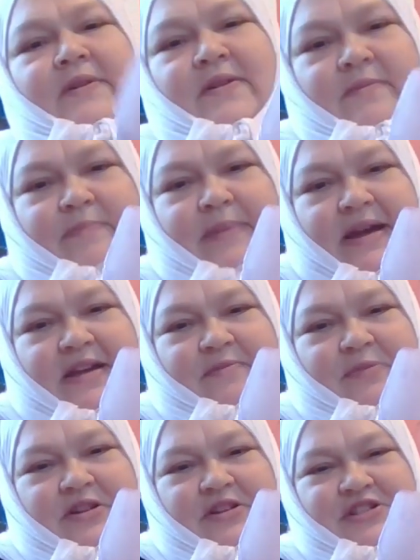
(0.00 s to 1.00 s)
bath
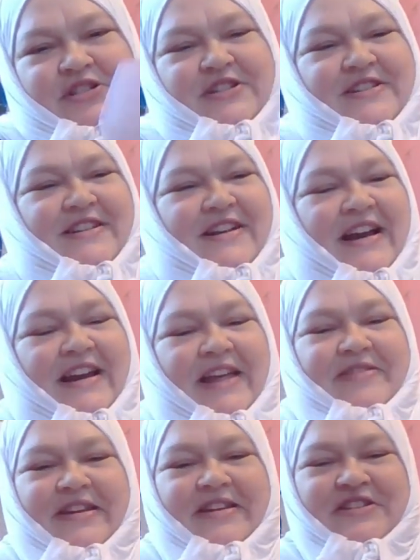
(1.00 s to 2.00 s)
brush. I like that
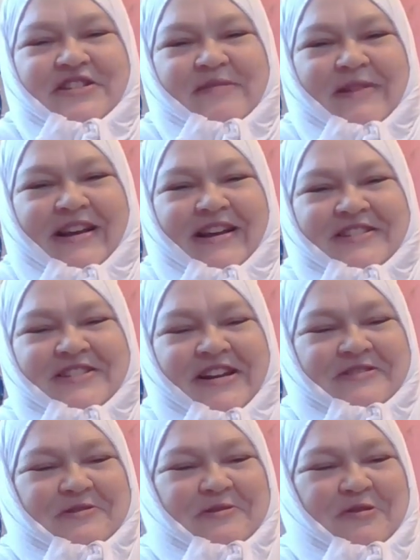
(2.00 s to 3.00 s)
it's shaped like a giant
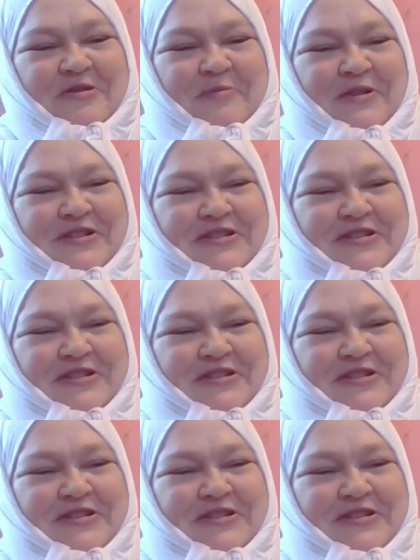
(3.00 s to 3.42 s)
toothbrush.